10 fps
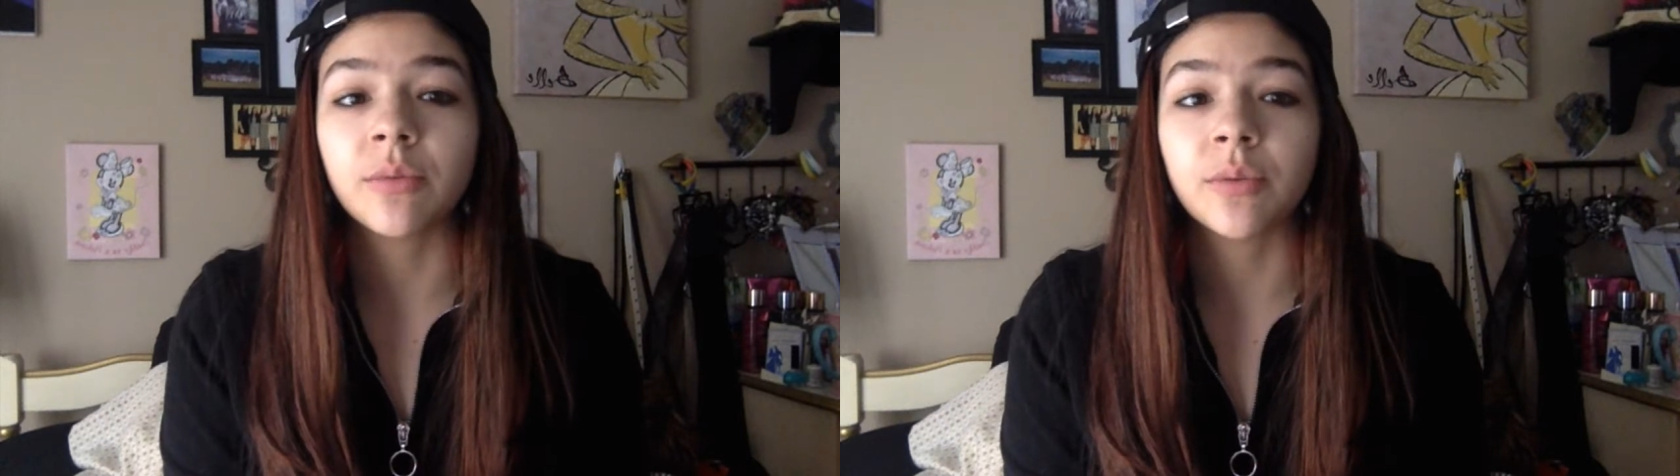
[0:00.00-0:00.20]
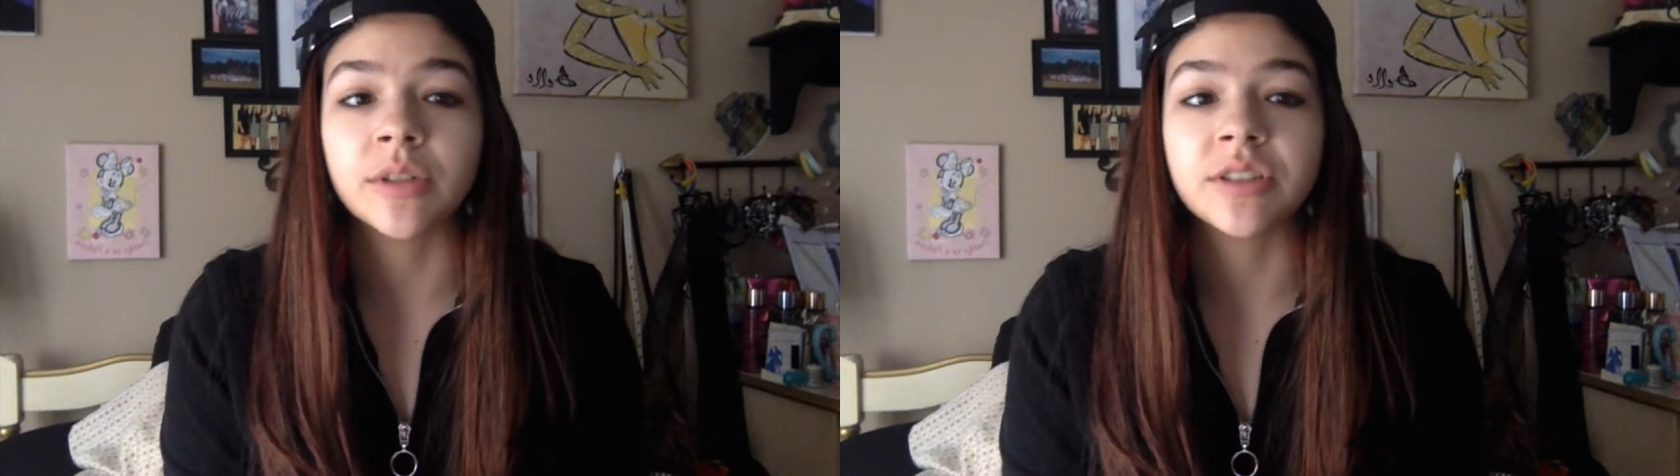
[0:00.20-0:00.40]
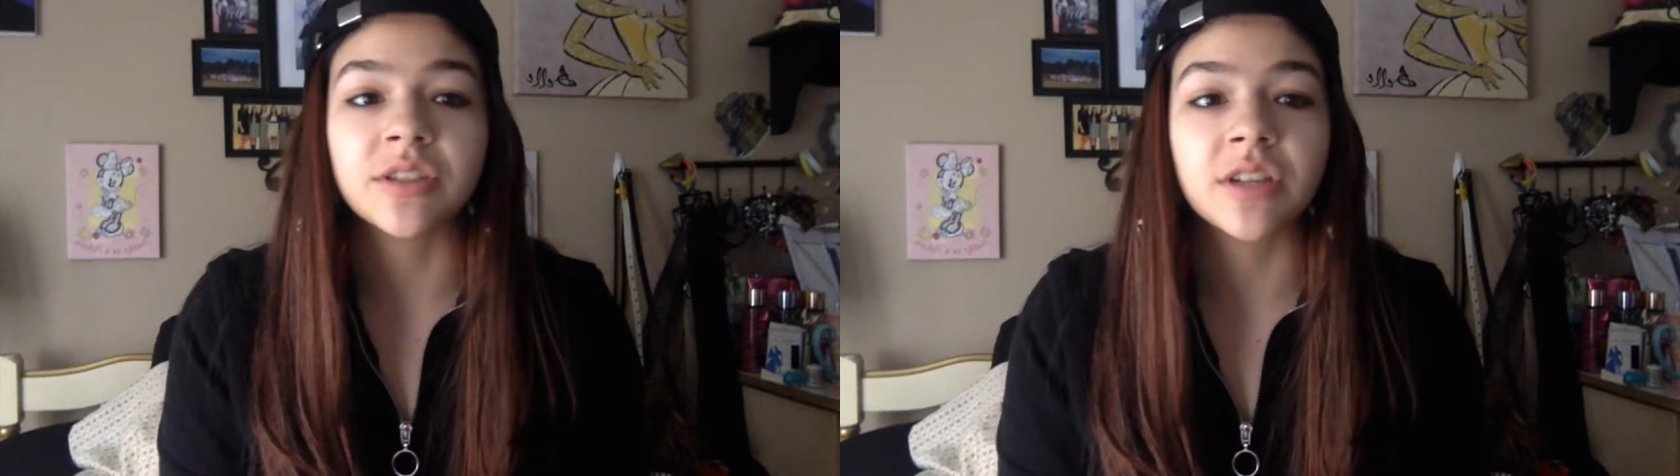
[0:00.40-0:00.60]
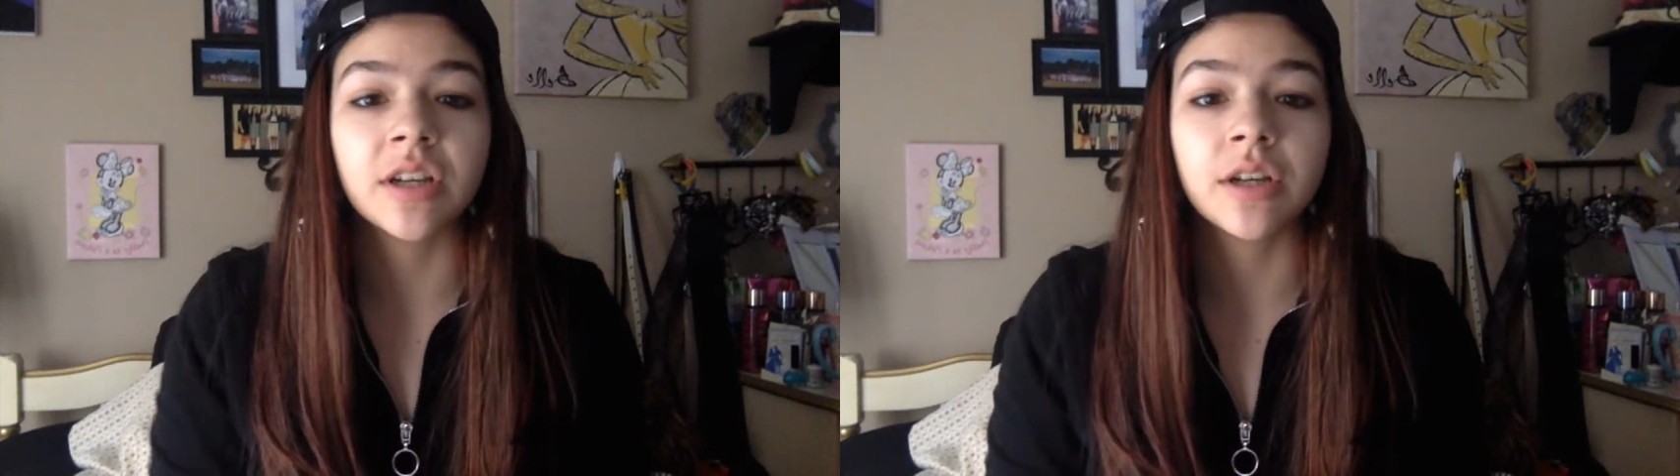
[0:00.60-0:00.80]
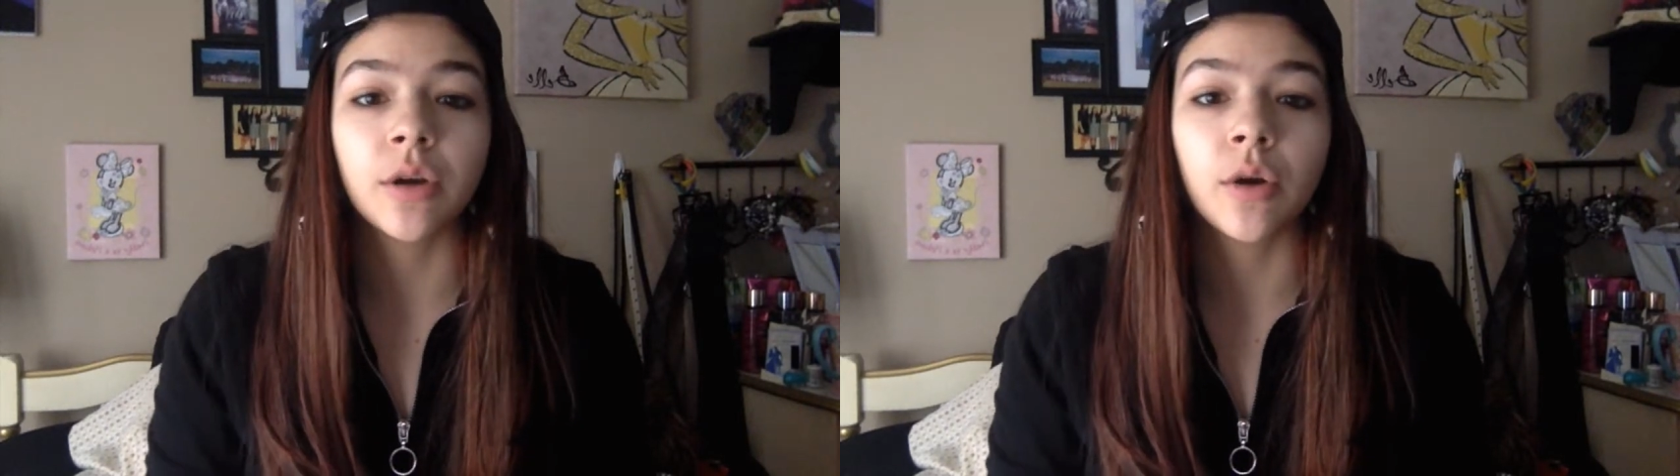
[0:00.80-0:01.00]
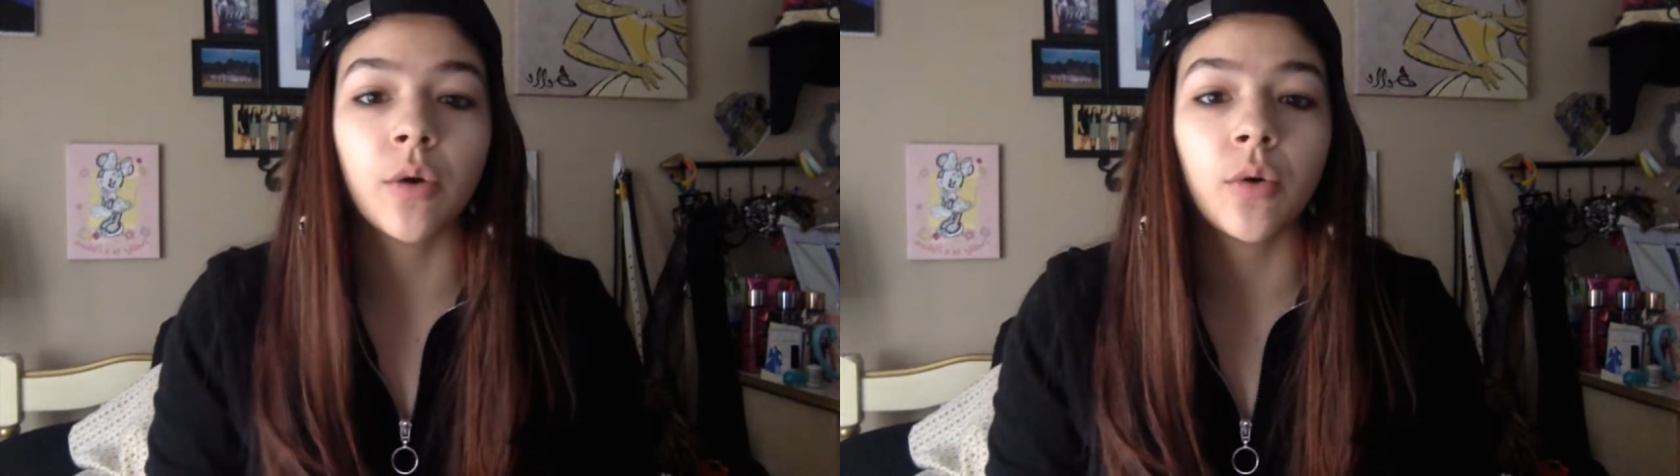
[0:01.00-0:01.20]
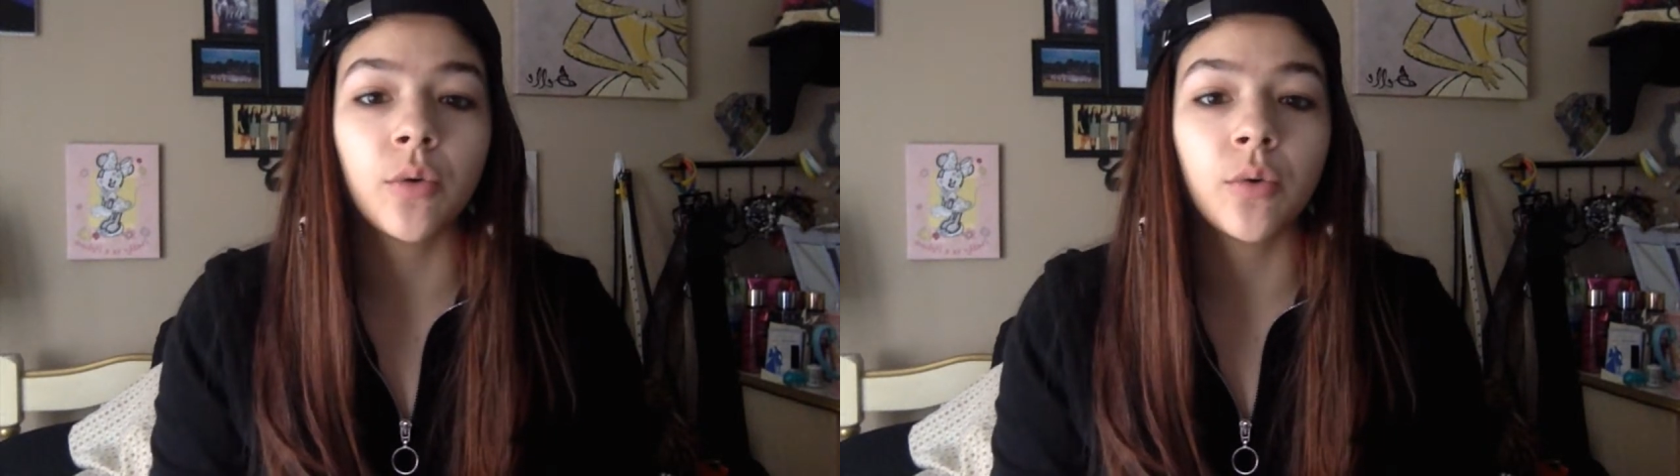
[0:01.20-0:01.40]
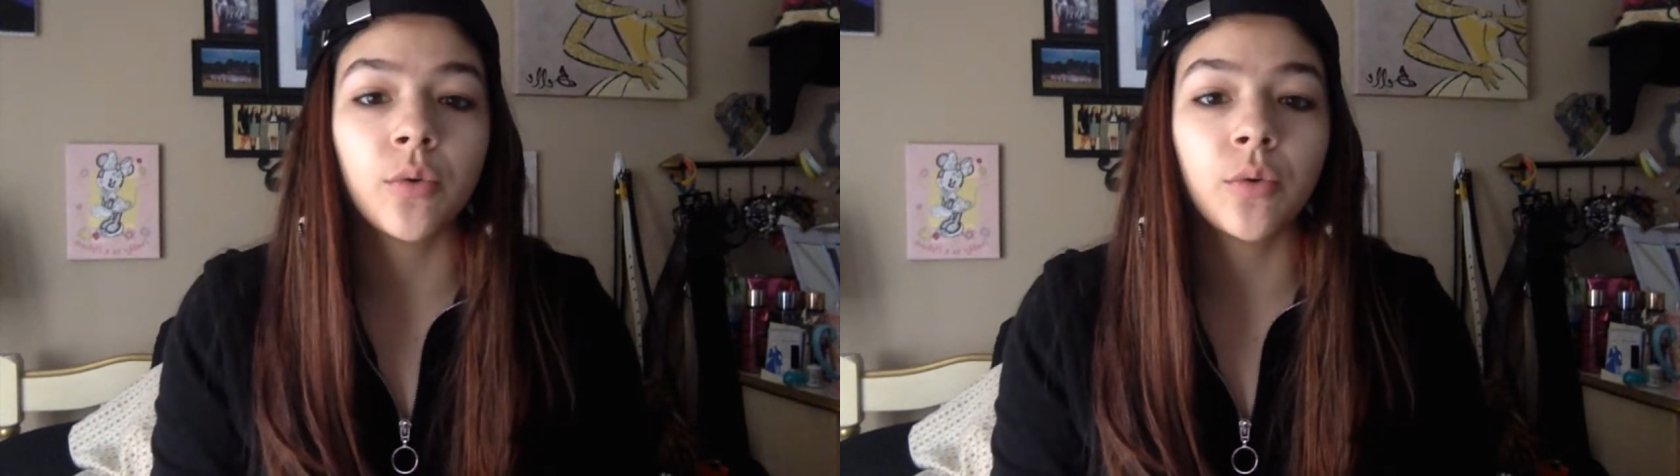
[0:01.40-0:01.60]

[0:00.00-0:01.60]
we're just going to go